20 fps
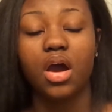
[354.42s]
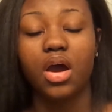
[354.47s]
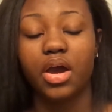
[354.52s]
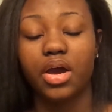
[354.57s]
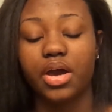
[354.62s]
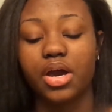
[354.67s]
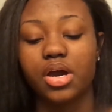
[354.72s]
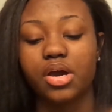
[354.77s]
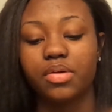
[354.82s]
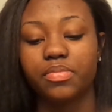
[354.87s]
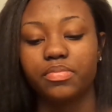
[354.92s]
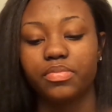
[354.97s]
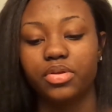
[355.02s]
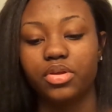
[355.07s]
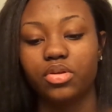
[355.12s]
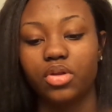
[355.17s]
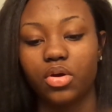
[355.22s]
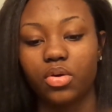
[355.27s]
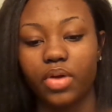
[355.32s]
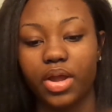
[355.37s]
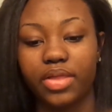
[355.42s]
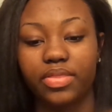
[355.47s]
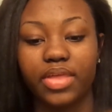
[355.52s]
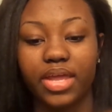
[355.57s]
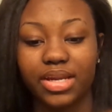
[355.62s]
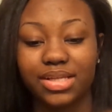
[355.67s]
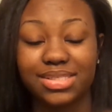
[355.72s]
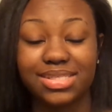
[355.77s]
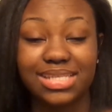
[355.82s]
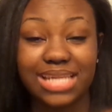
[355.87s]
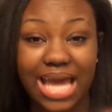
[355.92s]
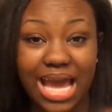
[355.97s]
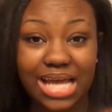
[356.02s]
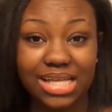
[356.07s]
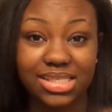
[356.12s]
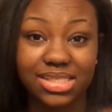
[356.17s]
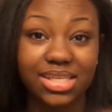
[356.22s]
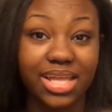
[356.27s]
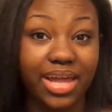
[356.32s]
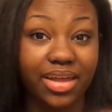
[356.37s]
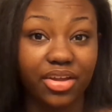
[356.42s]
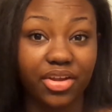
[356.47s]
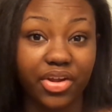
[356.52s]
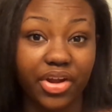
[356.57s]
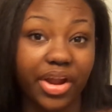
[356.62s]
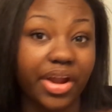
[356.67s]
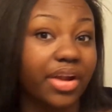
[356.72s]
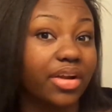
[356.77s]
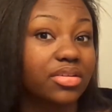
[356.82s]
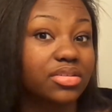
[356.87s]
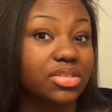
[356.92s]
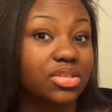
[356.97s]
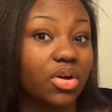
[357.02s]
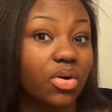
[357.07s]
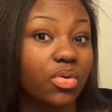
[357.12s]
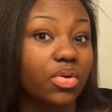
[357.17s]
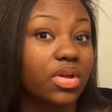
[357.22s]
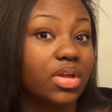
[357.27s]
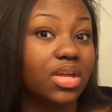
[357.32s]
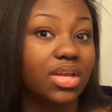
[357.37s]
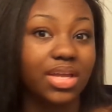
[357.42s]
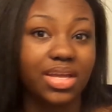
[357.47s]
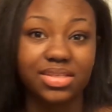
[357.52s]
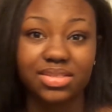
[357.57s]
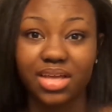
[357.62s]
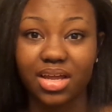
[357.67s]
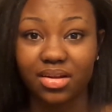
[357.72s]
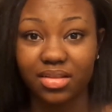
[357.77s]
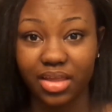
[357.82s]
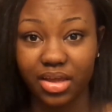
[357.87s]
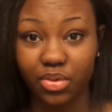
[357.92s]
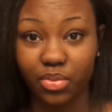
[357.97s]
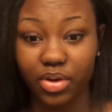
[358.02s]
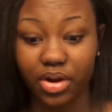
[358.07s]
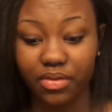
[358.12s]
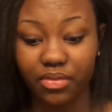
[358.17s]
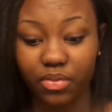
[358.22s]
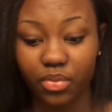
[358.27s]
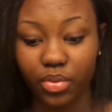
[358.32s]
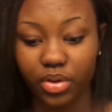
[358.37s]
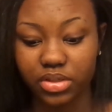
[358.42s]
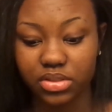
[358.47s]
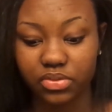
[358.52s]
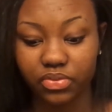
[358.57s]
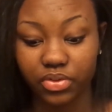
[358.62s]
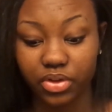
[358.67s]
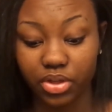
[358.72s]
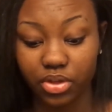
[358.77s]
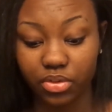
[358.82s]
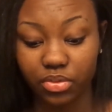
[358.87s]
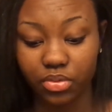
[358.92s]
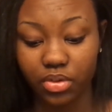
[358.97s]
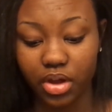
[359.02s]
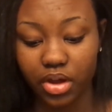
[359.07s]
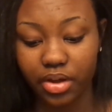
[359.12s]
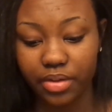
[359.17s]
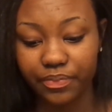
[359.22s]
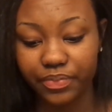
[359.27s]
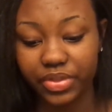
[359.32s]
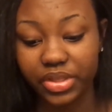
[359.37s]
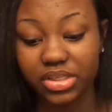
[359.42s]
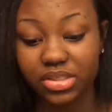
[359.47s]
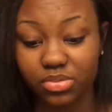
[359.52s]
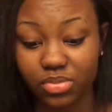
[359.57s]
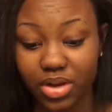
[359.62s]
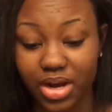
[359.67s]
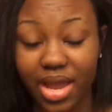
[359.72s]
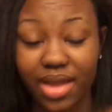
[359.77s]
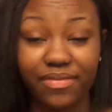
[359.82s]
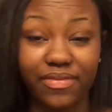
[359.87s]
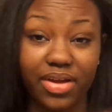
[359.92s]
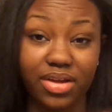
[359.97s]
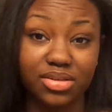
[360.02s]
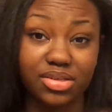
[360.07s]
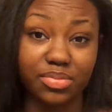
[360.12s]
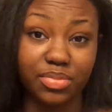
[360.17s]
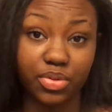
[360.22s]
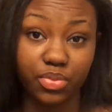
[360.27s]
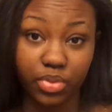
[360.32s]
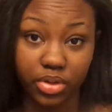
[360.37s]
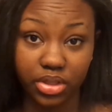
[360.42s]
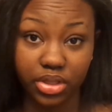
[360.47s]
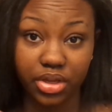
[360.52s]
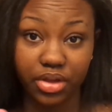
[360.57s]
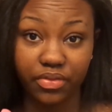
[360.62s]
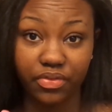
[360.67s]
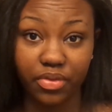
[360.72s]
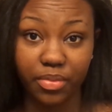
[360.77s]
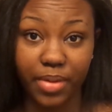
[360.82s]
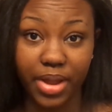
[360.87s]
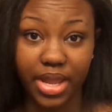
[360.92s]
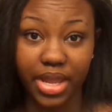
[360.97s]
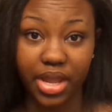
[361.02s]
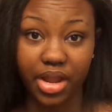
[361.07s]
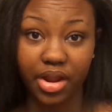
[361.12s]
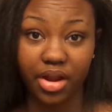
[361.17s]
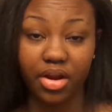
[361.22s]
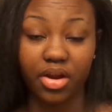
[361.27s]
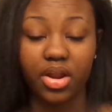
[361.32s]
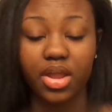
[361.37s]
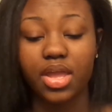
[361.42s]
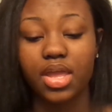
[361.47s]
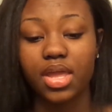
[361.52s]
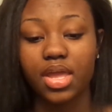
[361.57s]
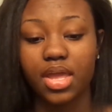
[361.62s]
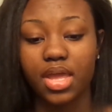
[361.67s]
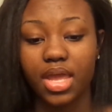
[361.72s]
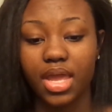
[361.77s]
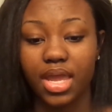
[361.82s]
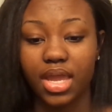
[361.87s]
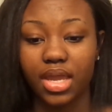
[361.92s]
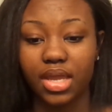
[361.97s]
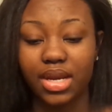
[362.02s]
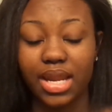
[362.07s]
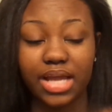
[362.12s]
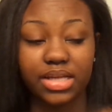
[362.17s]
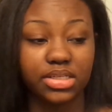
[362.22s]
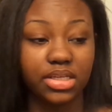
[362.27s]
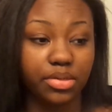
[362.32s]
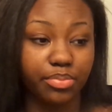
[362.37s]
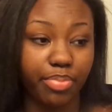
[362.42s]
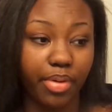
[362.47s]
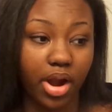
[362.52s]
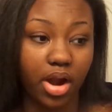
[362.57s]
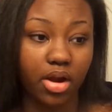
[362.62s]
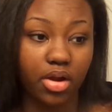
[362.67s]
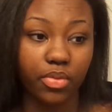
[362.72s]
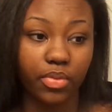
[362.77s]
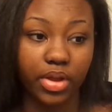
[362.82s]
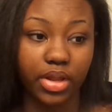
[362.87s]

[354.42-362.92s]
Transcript: you know, and that it's not snagging your hair. So it's kind of like whatever works for you. This one I found to be really good for my hair, and I did borrow